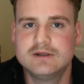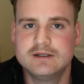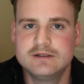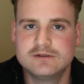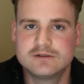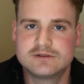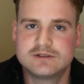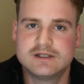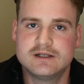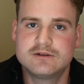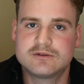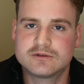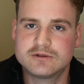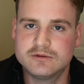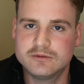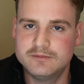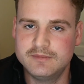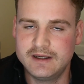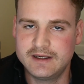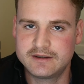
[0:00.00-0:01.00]
and your
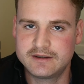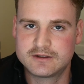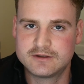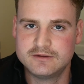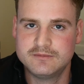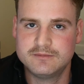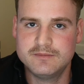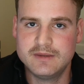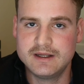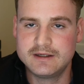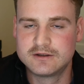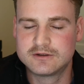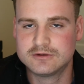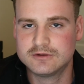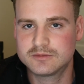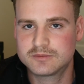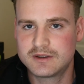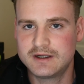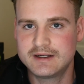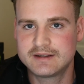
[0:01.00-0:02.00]
general medical
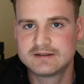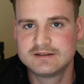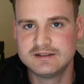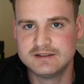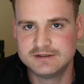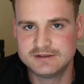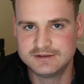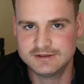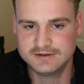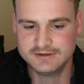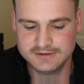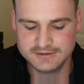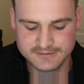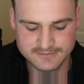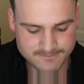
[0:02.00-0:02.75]
practitioner.